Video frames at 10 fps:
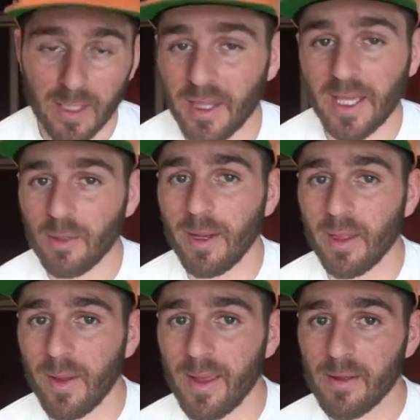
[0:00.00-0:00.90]
Thank you, by
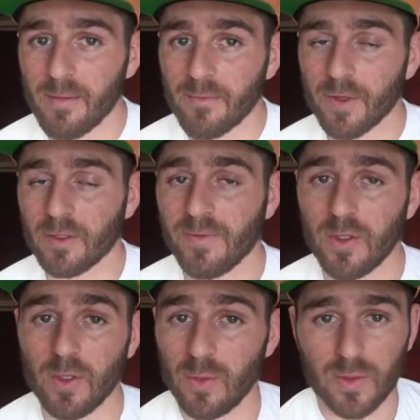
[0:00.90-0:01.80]
the way, for those of
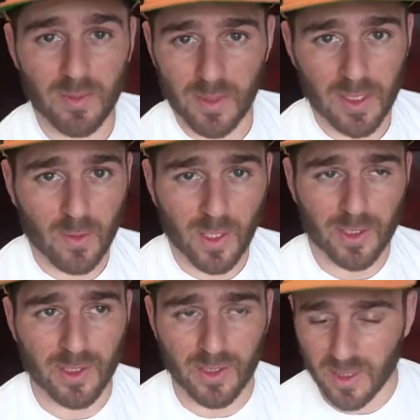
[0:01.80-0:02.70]
you who submitted
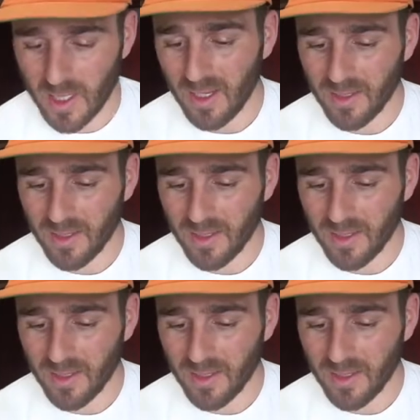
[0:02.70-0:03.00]
questions.